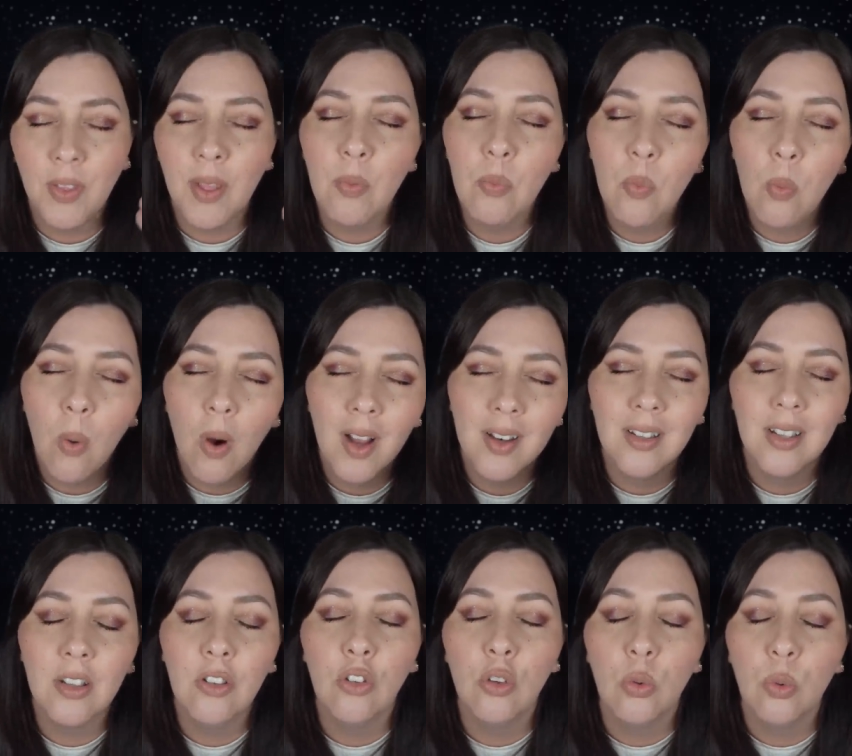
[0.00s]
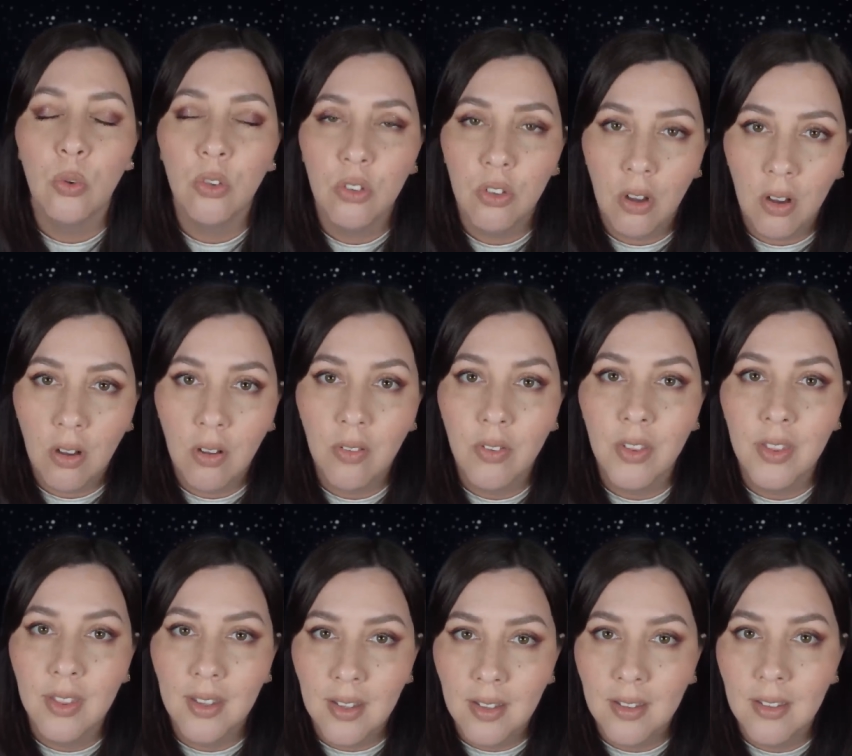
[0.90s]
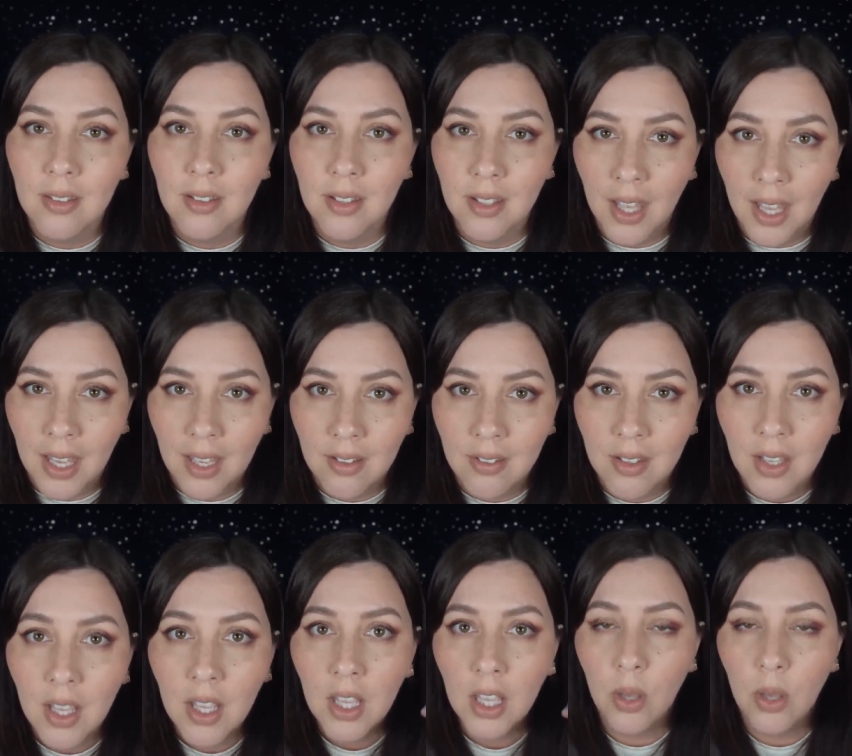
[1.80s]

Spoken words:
They wanted to solve this case.